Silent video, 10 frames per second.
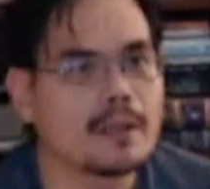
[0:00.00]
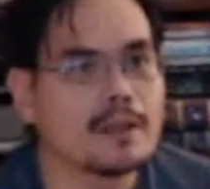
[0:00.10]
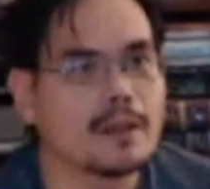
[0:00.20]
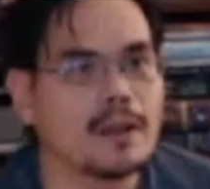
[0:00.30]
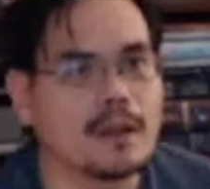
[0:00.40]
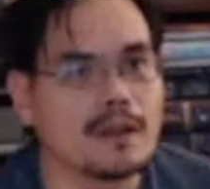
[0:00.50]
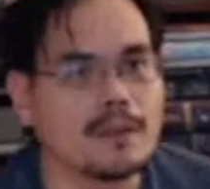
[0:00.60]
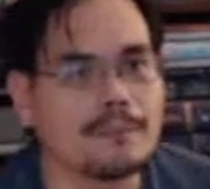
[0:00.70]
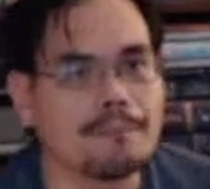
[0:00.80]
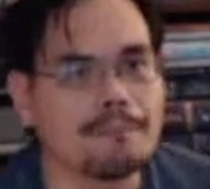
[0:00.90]

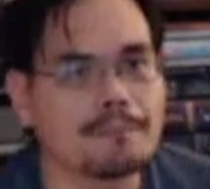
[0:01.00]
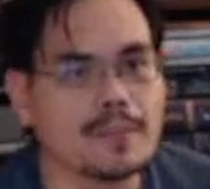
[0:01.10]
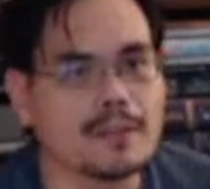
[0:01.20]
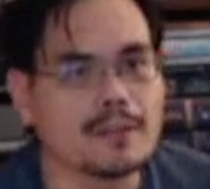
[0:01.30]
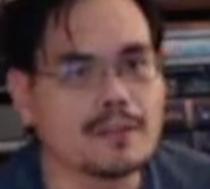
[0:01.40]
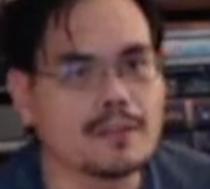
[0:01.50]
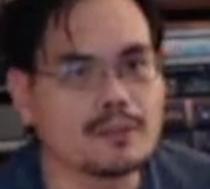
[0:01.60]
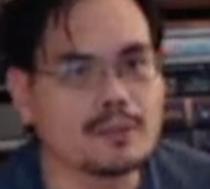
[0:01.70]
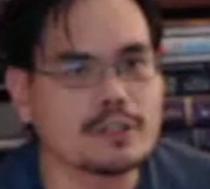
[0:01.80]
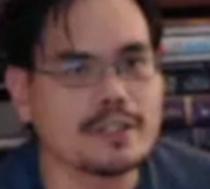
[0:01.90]
Um,
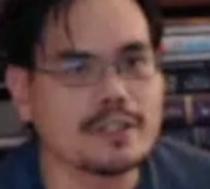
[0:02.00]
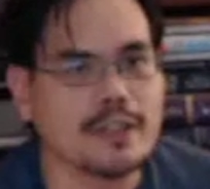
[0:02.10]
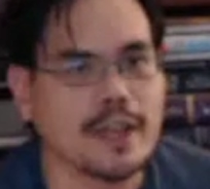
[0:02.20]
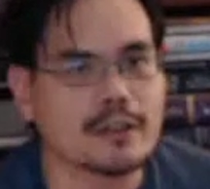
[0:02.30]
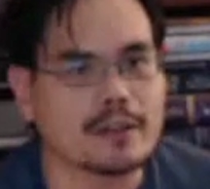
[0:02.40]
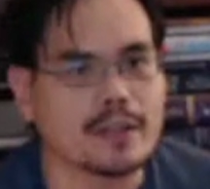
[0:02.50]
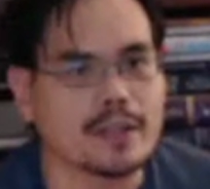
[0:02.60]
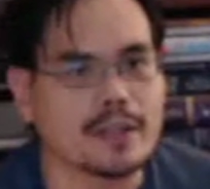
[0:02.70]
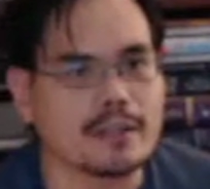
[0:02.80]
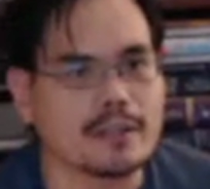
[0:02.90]
things will glitch out,
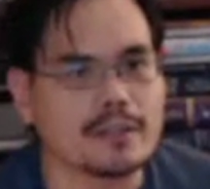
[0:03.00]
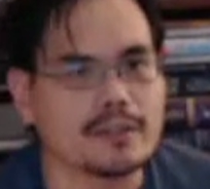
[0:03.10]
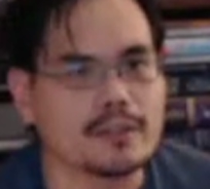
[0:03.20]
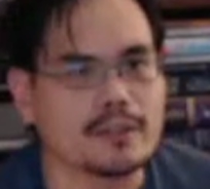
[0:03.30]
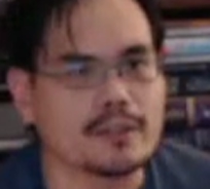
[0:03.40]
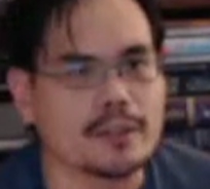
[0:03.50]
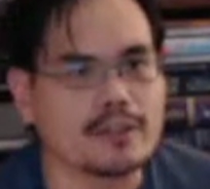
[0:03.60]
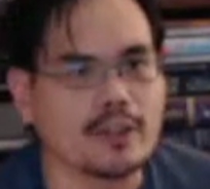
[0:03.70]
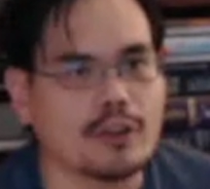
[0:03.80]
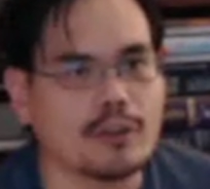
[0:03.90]
and it's
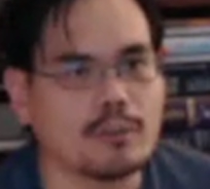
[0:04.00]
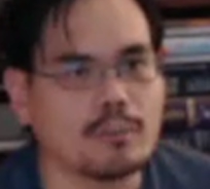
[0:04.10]
actually all